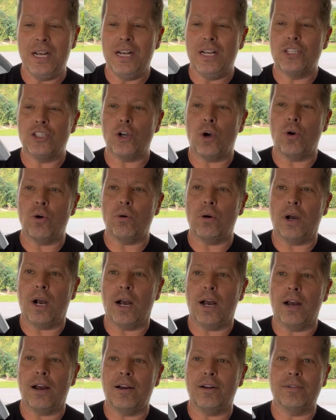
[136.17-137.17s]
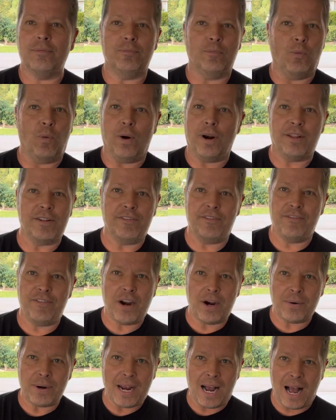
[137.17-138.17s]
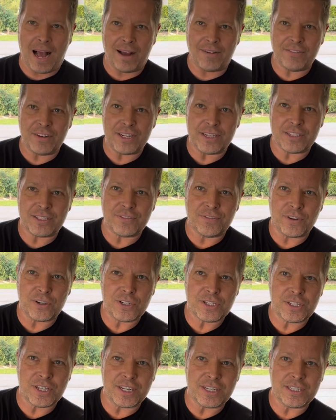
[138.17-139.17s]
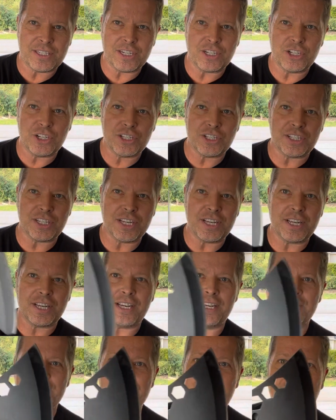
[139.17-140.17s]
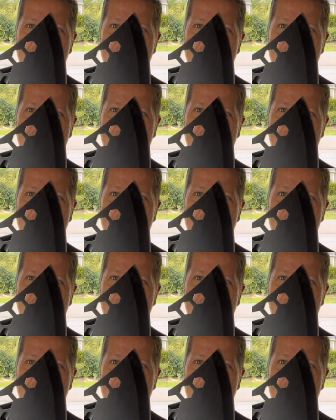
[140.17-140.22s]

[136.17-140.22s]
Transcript: So uh, one of the very obvious first things that you see is the